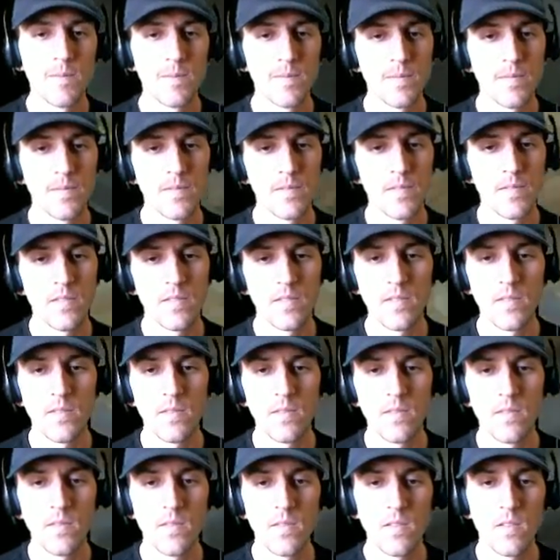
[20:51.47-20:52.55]

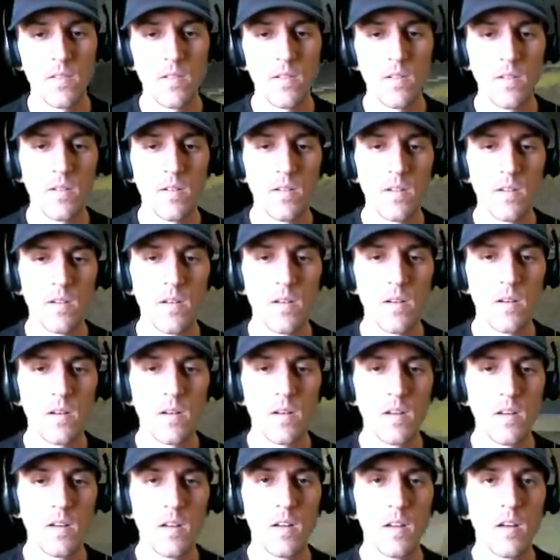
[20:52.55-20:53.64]

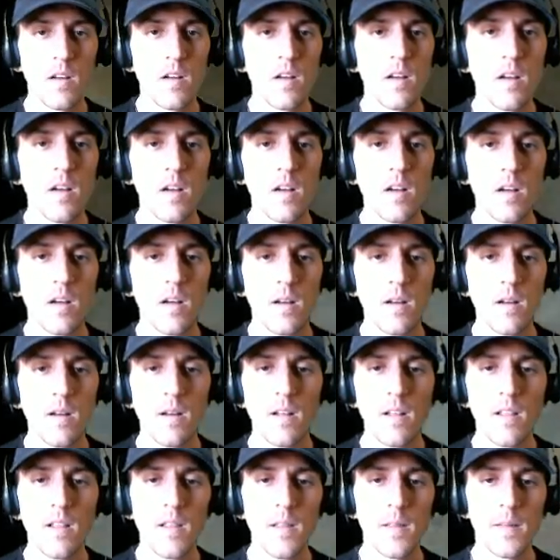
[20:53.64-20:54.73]
Nobody speaks.